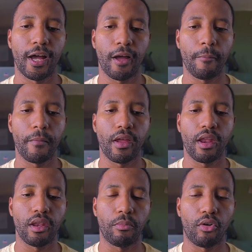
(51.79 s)

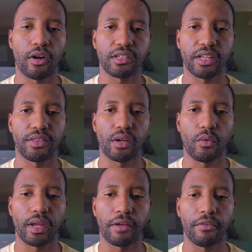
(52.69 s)
In the Bronx, I
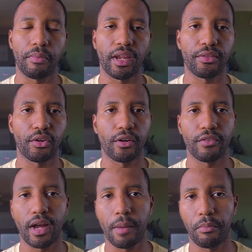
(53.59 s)
think we have a plethora of
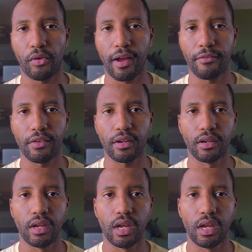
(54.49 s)
nonprofit